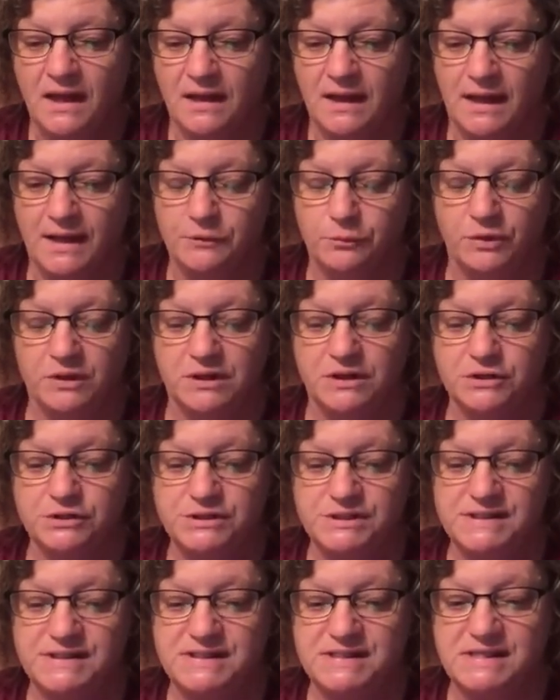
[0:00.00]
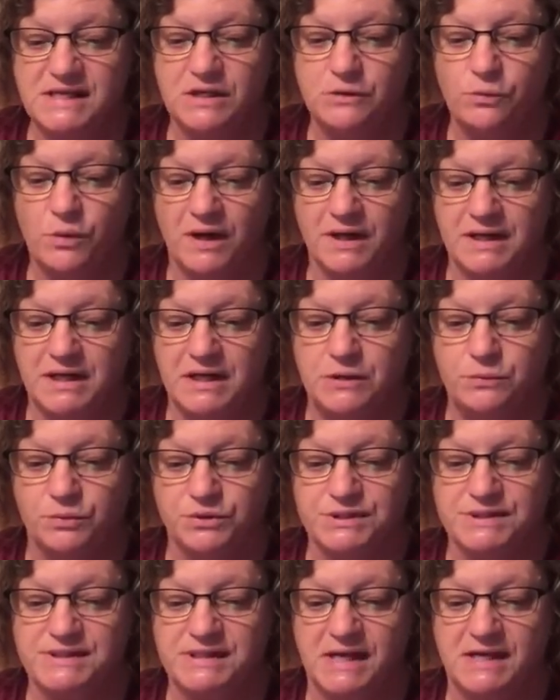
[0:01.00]
I will look to see what he will
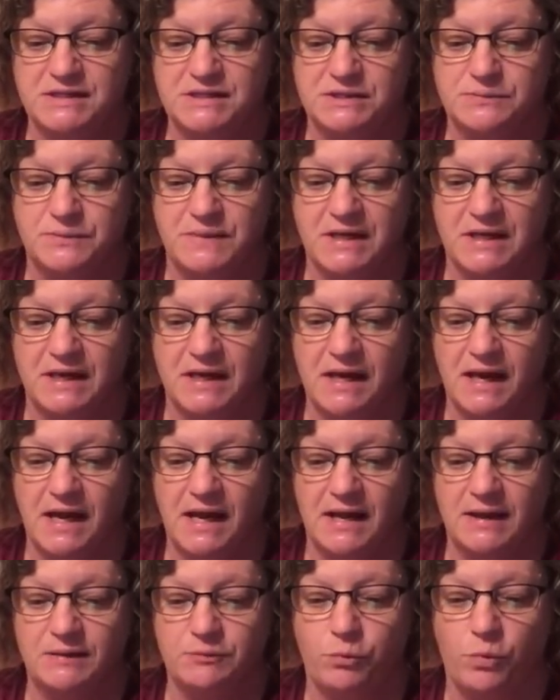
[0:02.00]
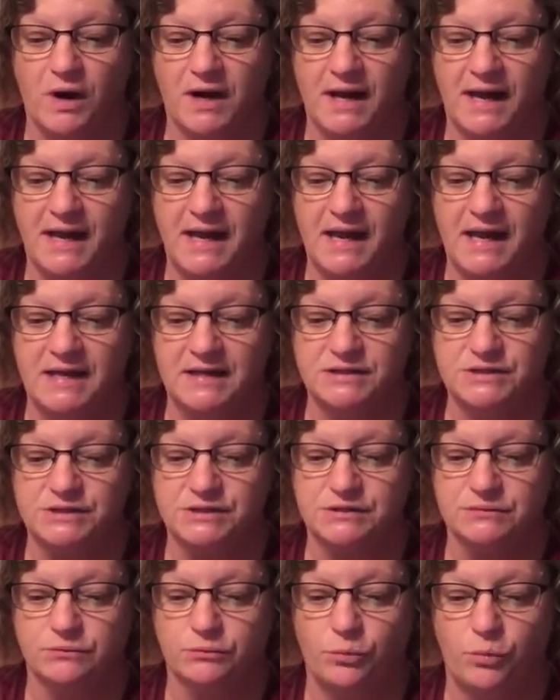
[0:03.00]
say to me and what I
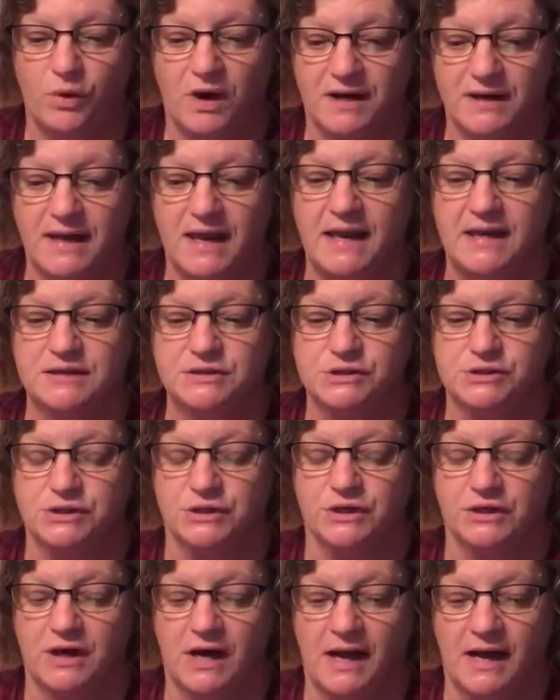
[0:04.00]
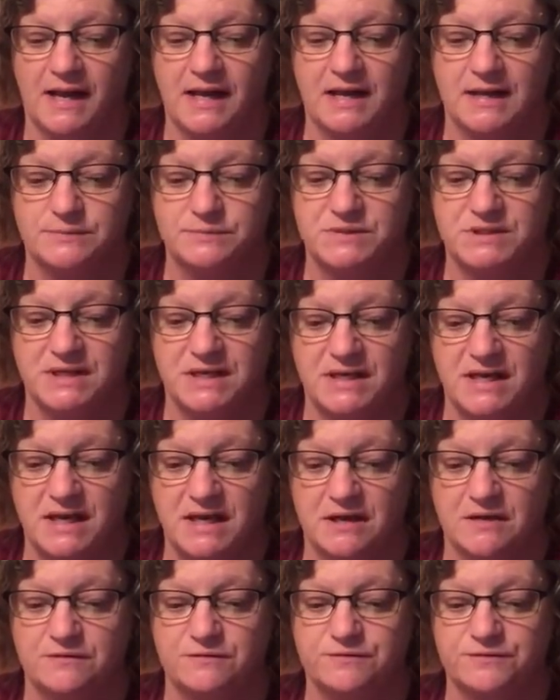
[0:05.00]
ans- what answer I am to
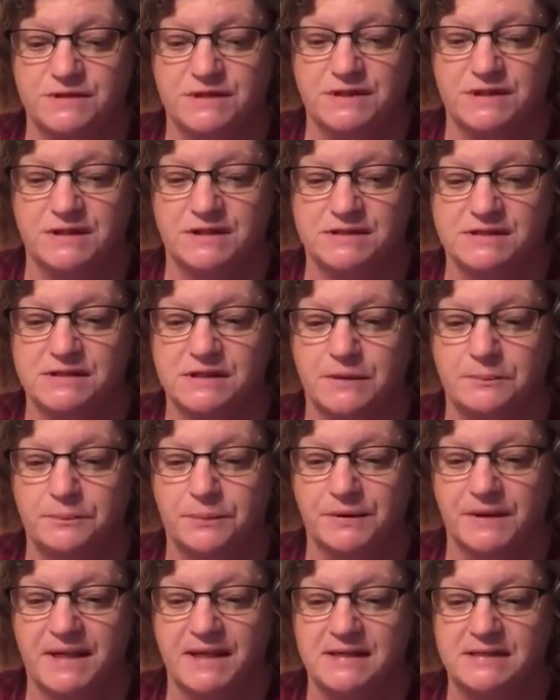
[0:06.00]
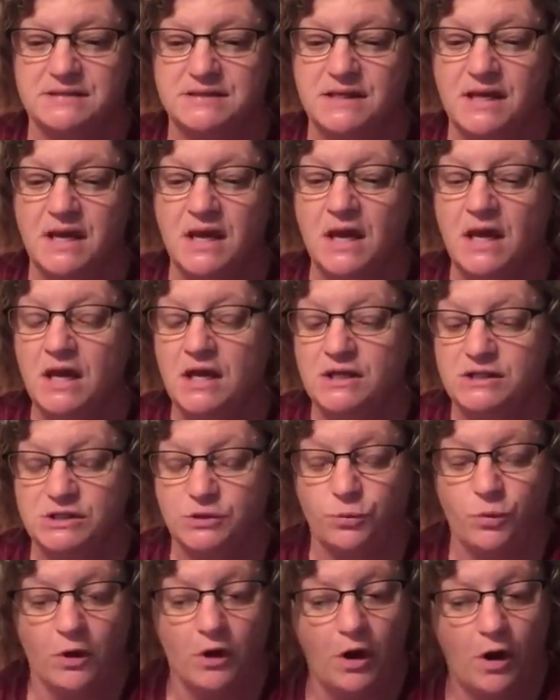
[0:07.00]
give to this complaint. So
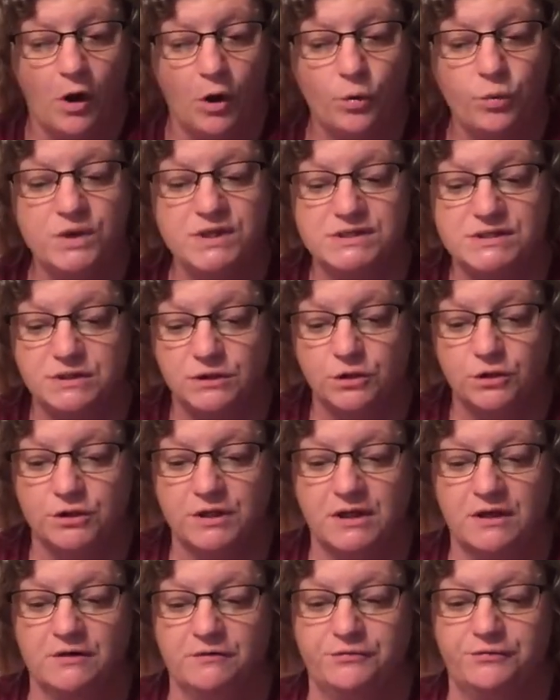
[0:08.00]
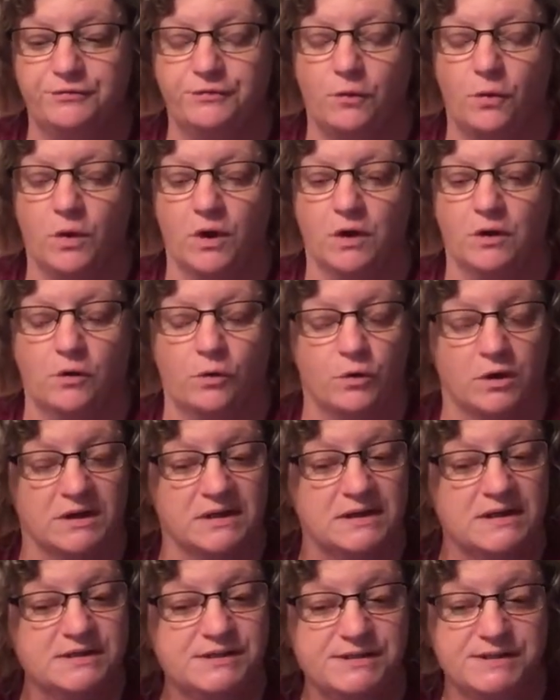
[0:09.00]
we're always looking for or
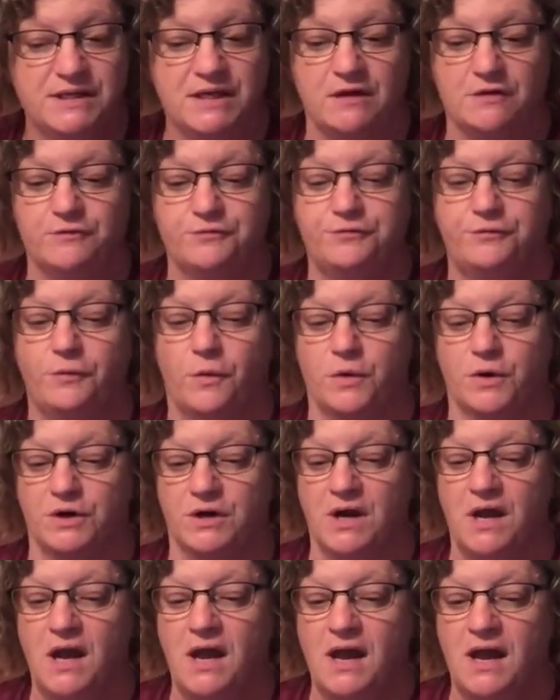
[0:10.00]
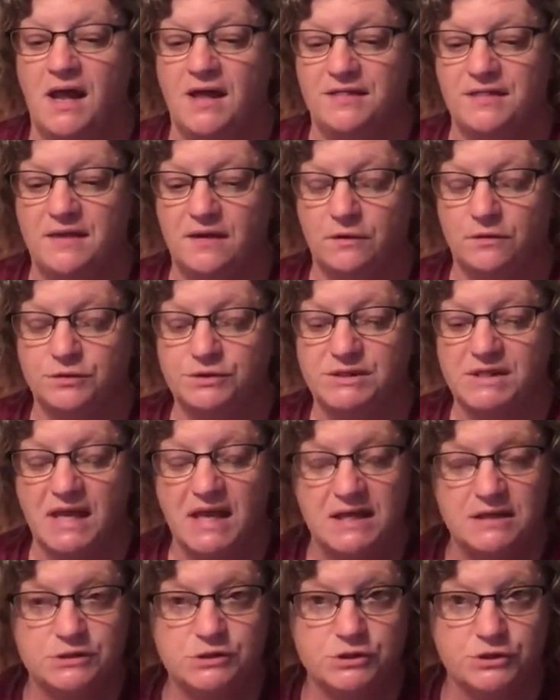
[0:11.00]
listening for those
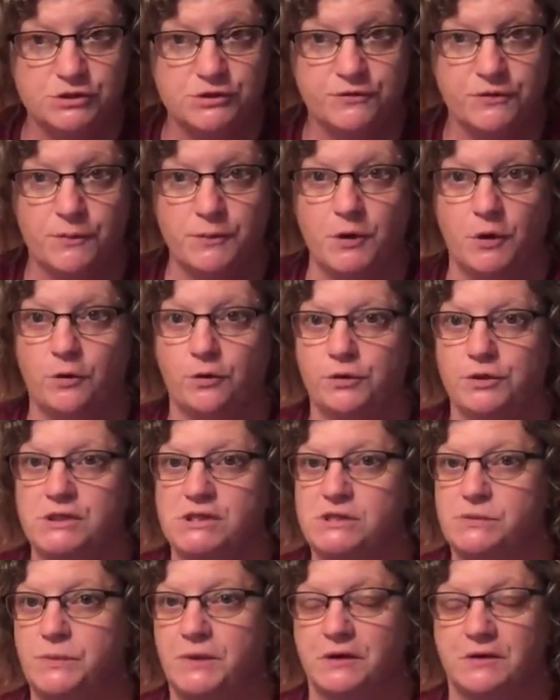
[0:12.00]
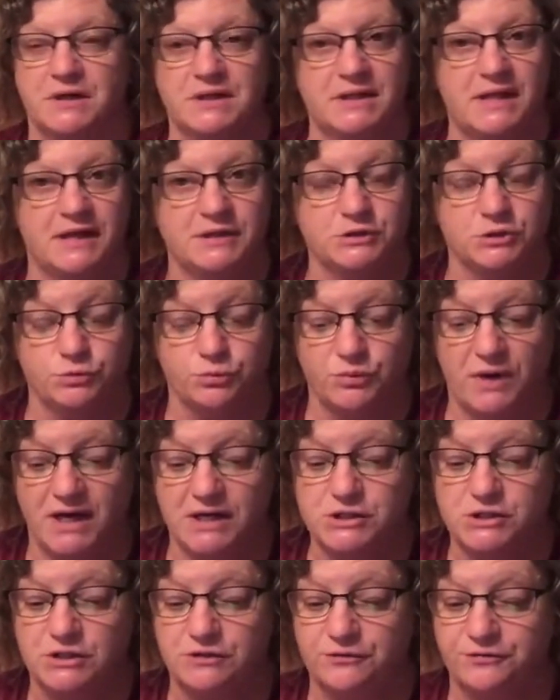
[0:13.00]
answers from the Holy Spirit, that
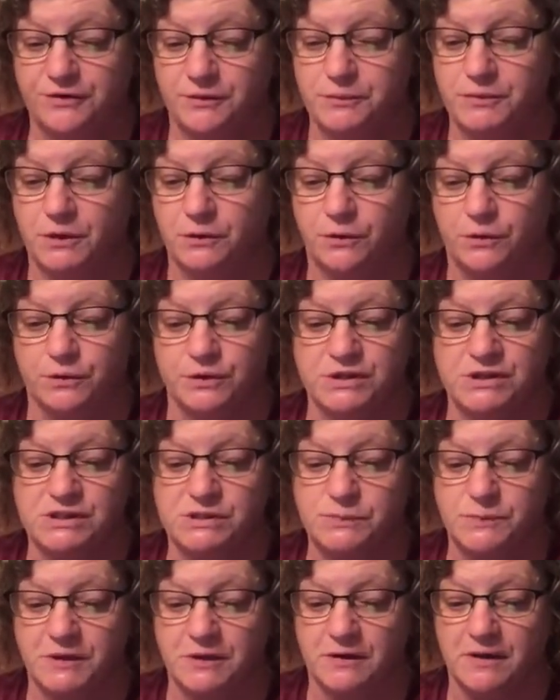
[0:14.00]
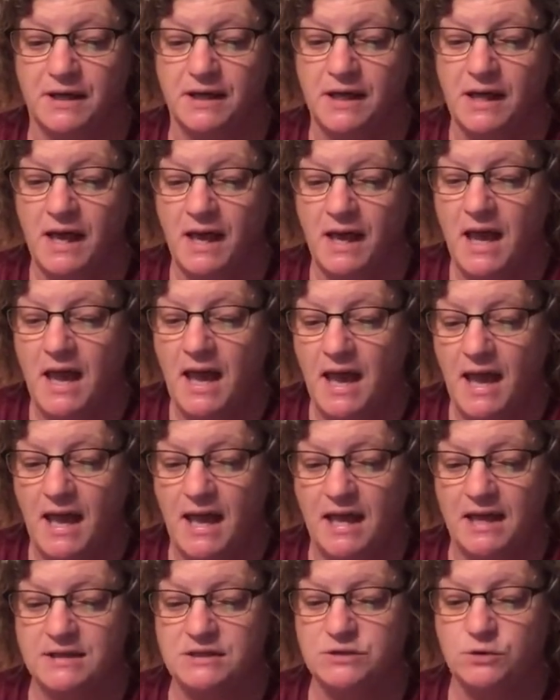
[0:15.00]
direction from the Holy Spirit,
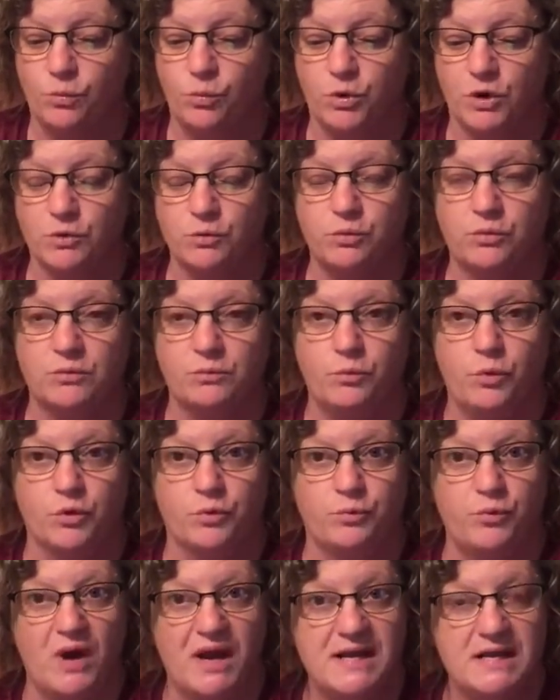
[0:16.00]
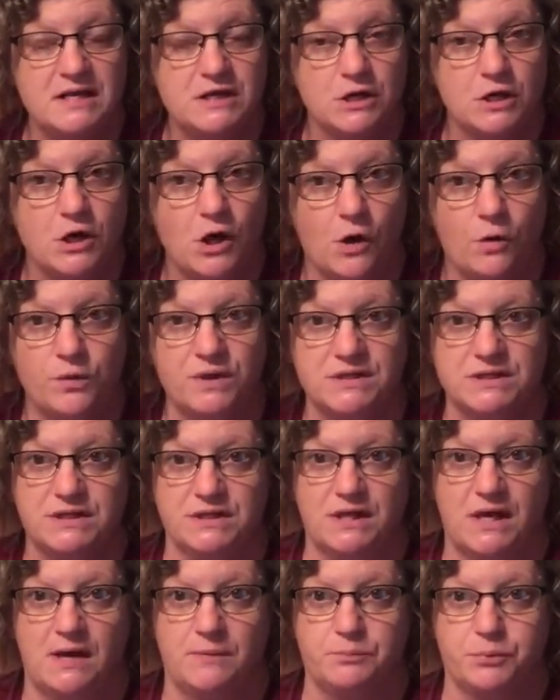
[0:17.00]
and we're we're ready to go into
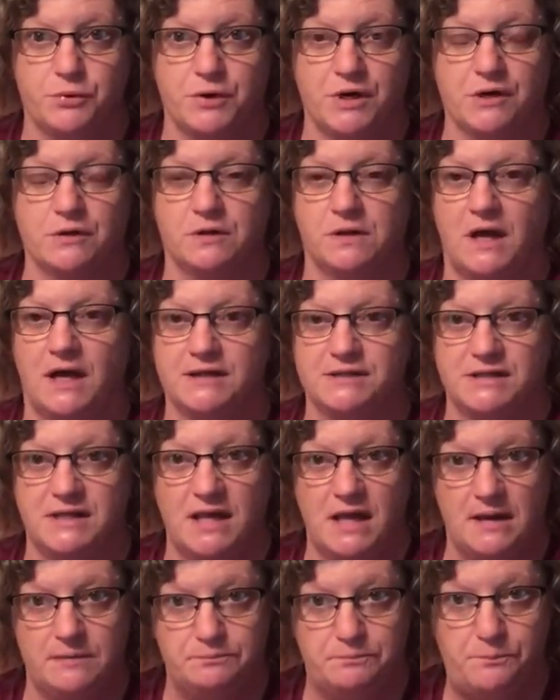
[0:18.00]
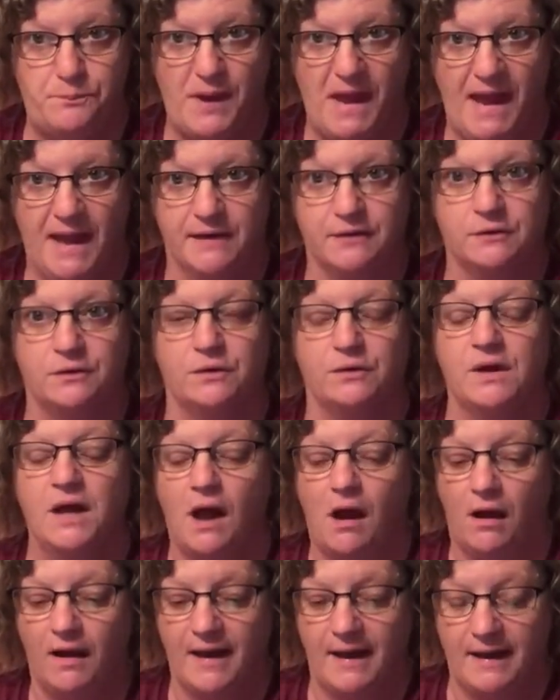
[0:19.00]
that prayer closet and battle
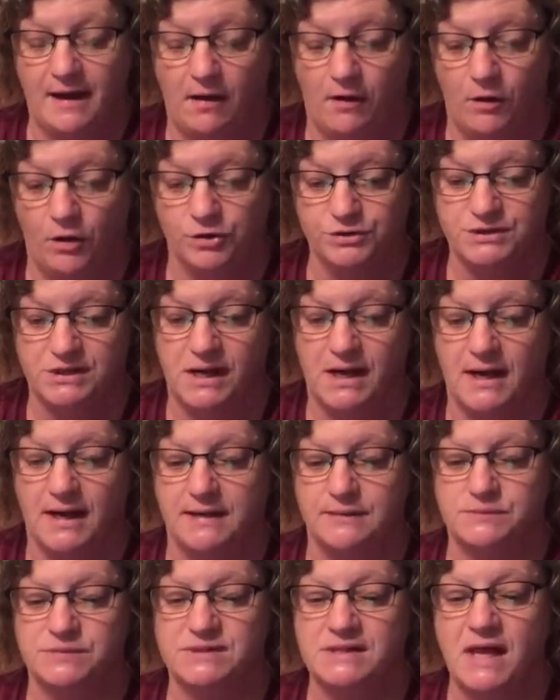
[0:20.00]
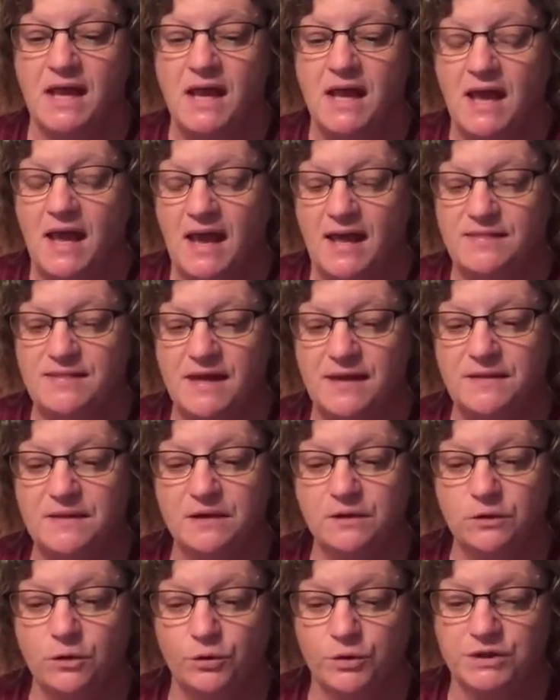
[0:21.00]
at all times. And then the
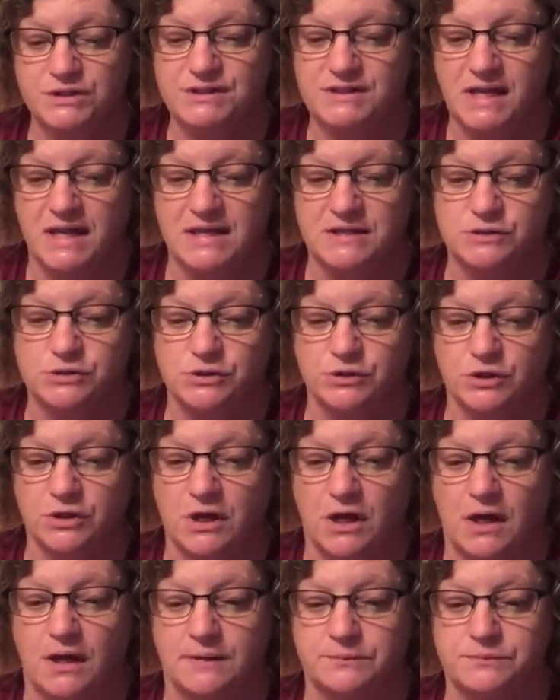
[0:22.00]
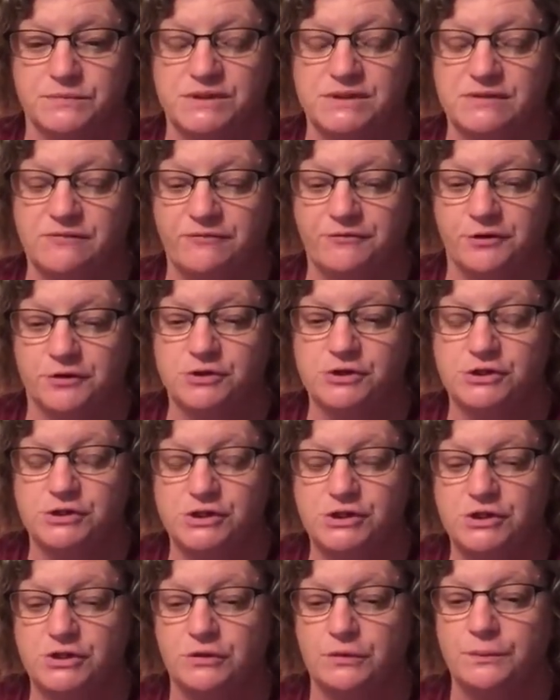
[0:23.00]
Lord's answer comes. Verse
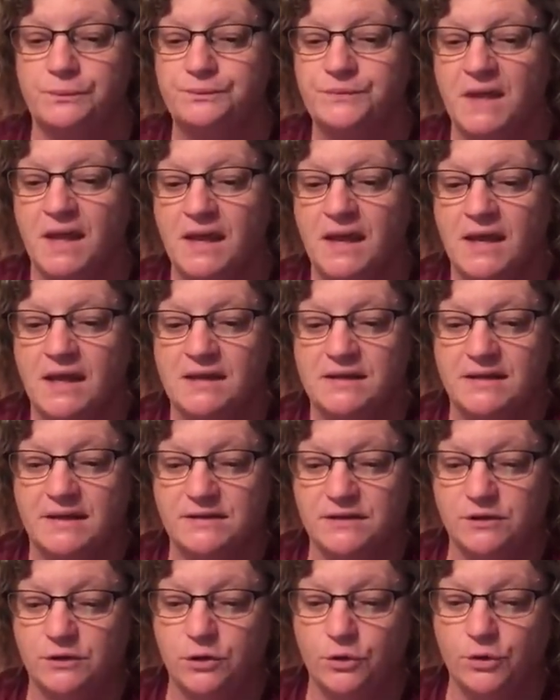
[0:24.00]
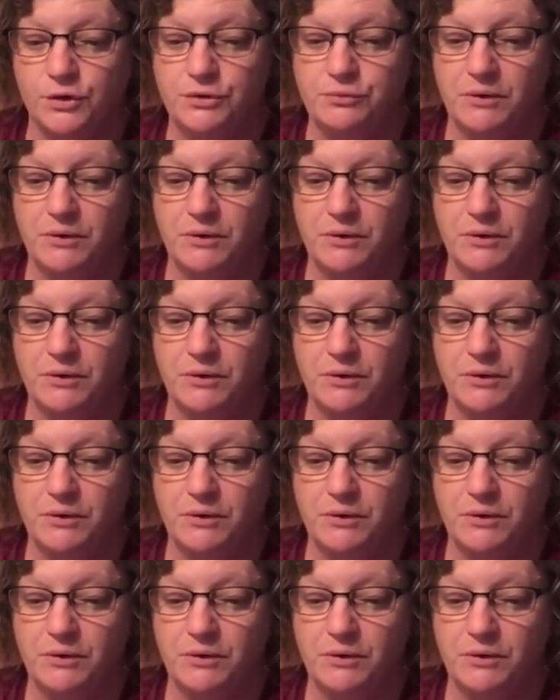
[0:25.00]
2 Then the Lord